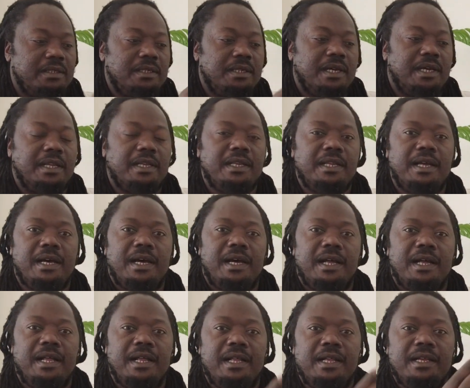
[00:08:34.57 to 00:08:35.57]
And
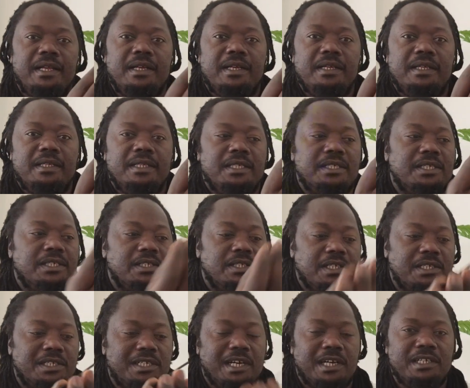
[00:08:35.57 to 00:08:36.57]
this is
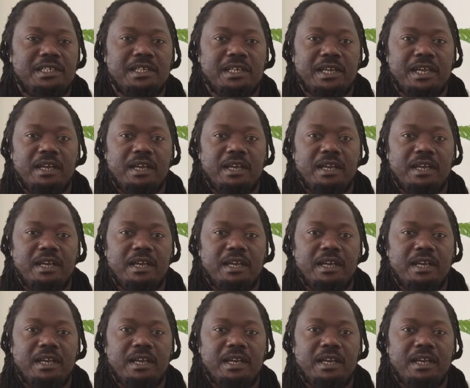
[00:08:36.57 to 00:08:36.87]
the charging